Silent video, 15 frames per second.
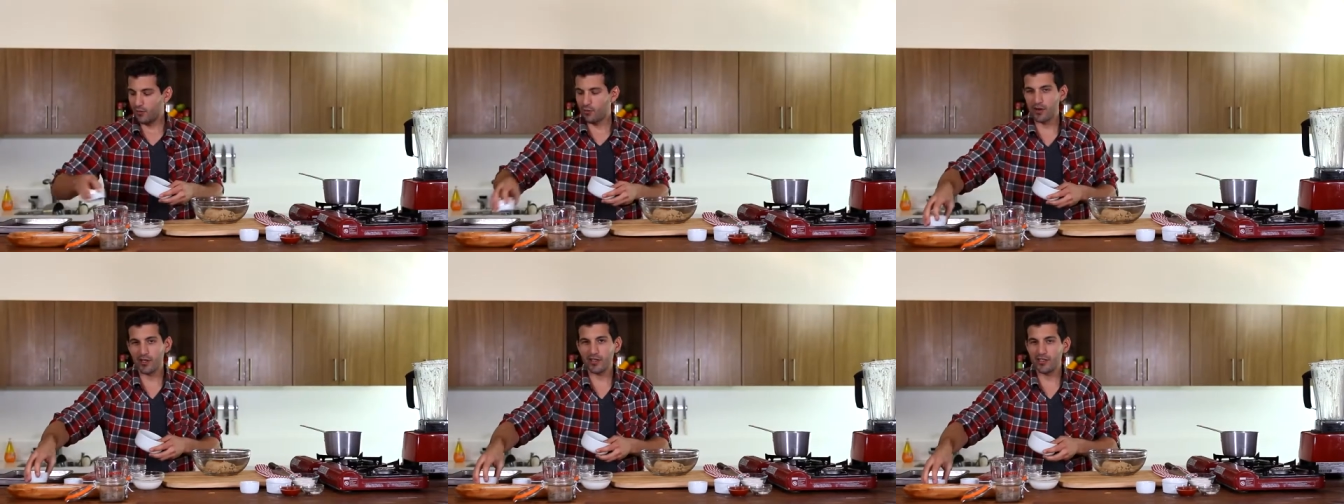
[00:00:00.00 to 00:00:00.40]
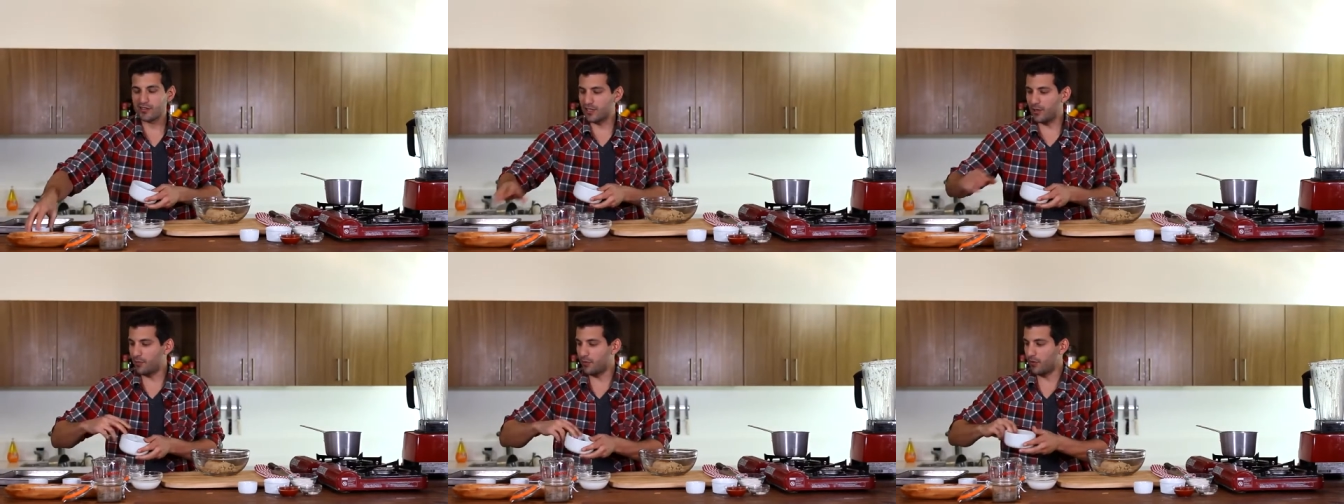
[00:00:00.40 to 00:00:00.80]
Really
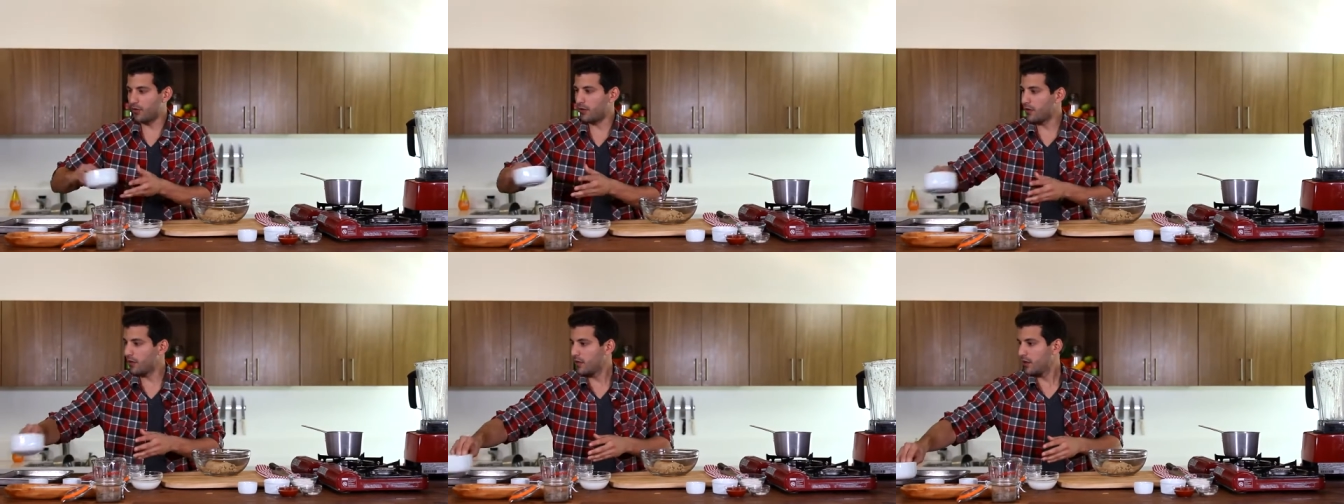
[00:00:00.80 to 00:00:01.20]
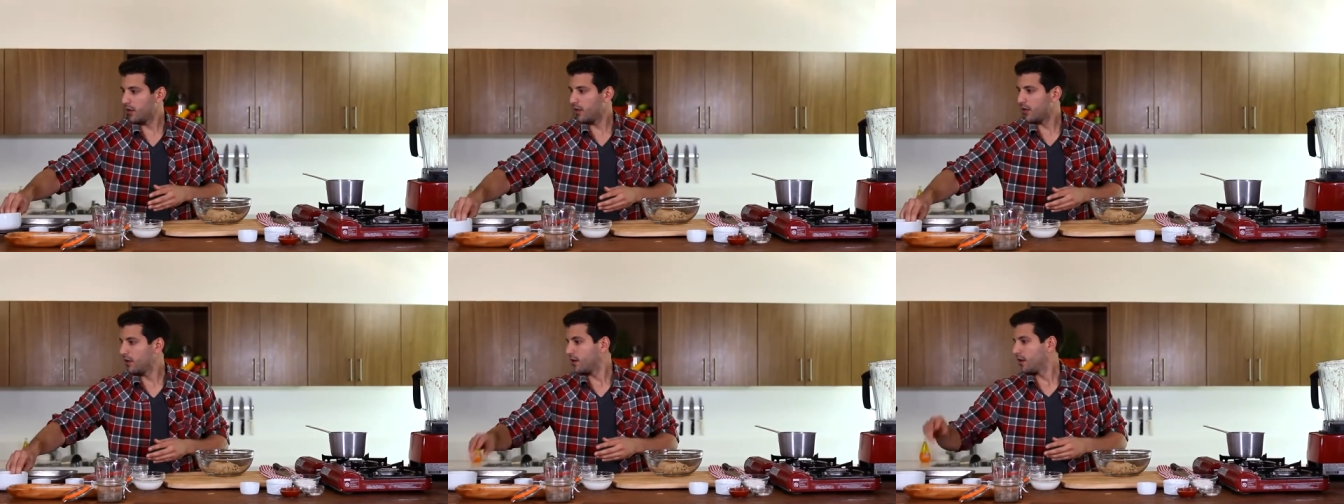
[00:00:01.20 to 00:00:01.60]
simple.
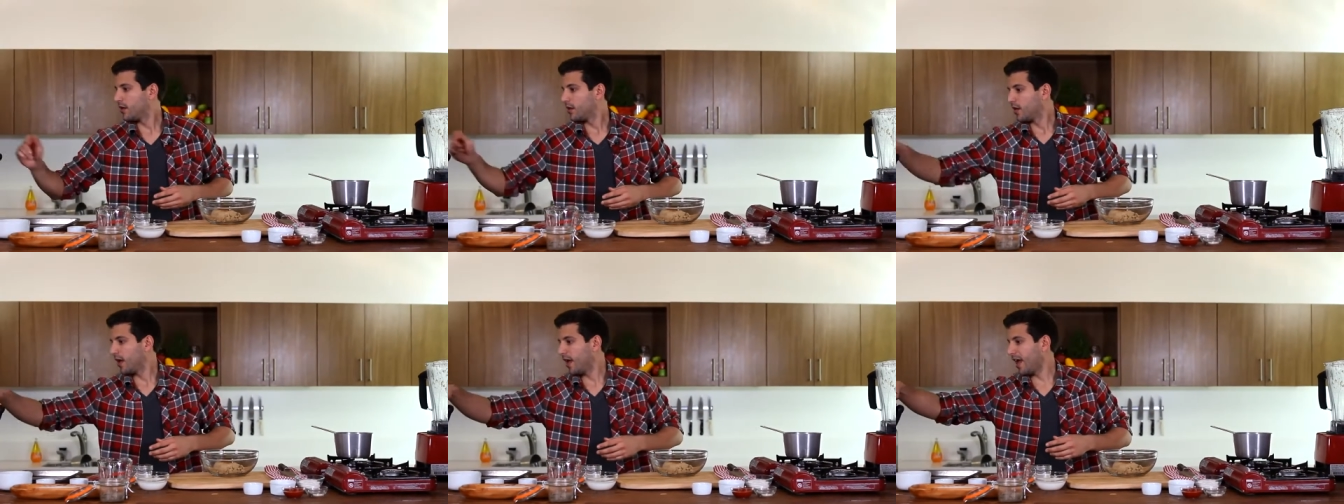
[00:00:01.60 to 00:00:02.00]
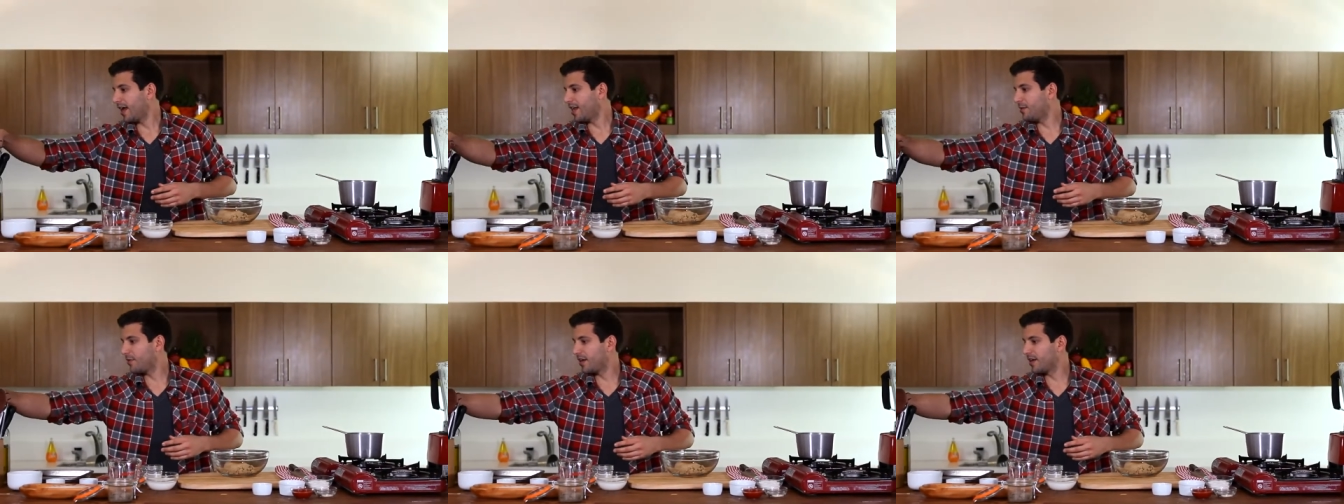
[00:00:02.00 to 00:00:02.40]

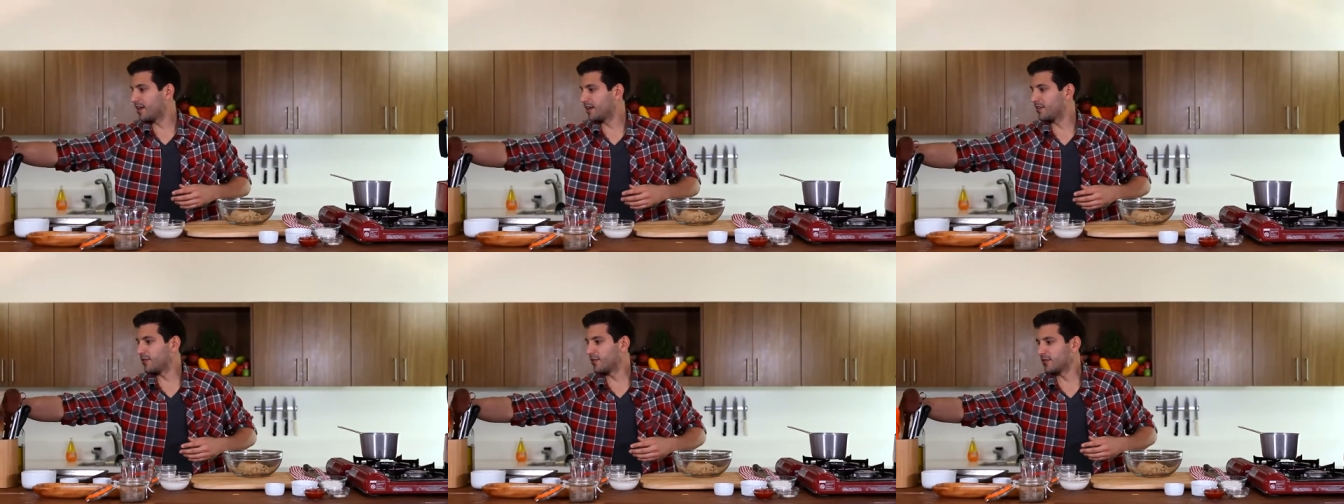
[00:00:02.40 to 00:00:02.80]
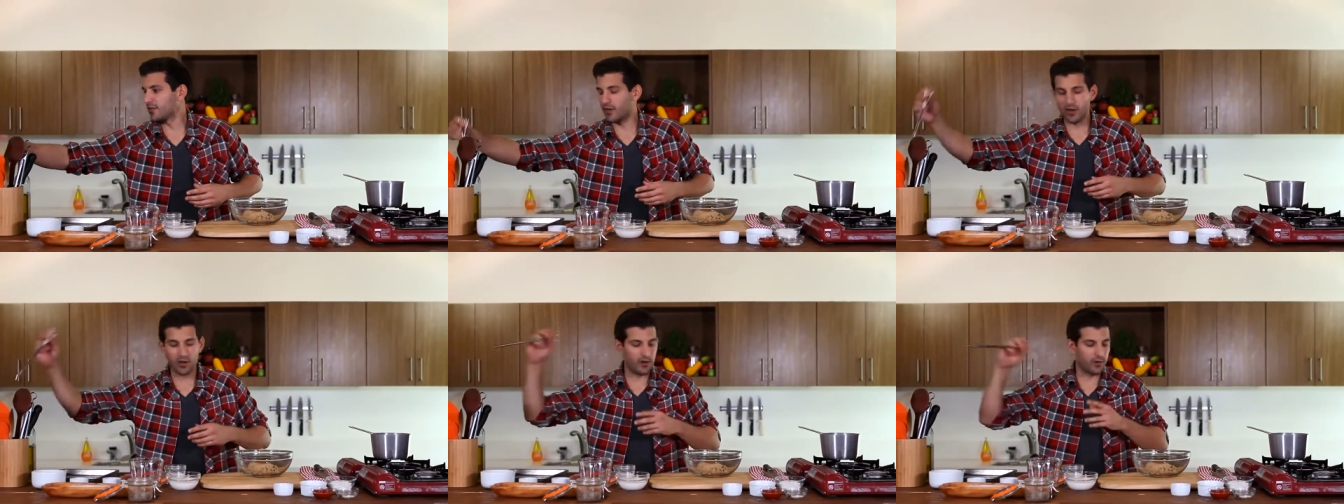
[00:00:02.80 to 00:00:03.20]
Anybody can do
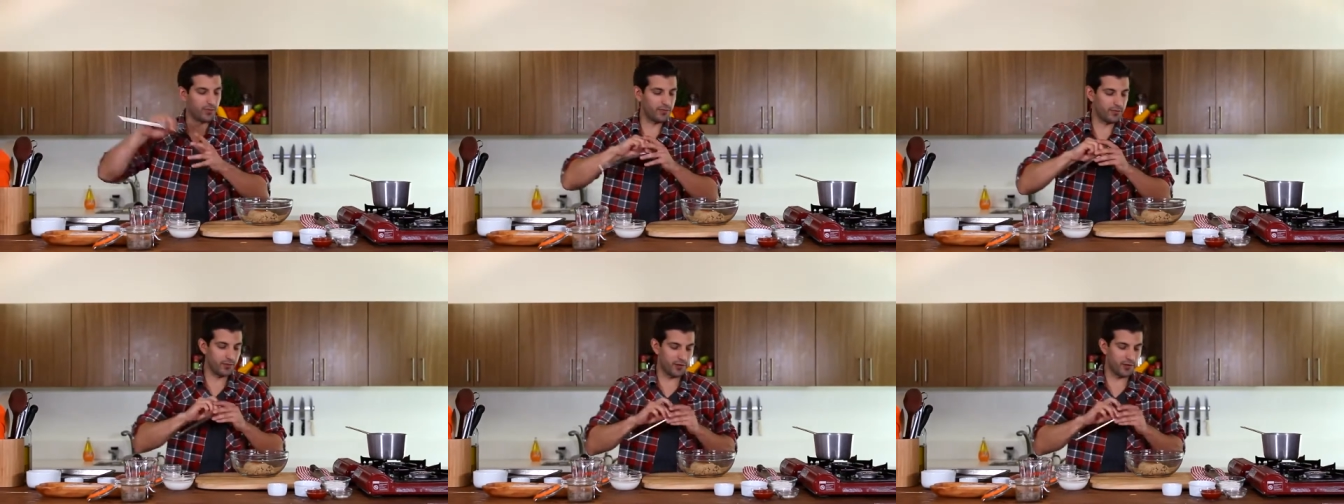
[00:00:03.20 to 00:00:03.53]
this at home.